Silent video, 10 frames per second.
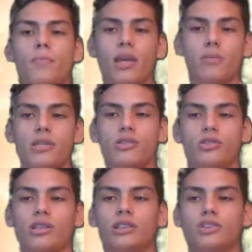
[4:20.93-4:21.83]
Maybe
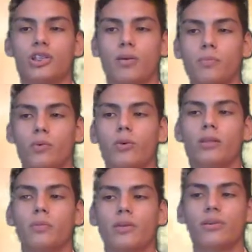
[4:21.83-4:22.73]
Donald Trump
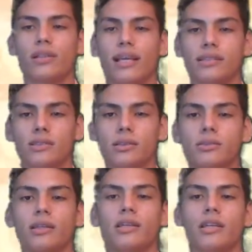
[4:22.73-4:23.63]
will be
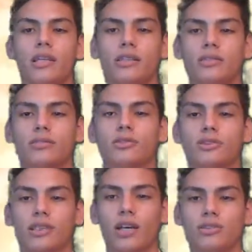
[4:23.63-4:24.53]
re-elected in
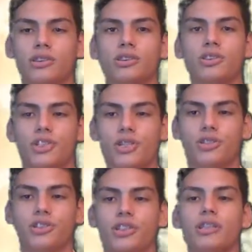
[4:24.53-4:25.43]

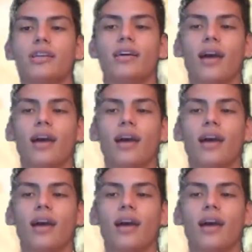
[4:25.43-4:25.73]
2030,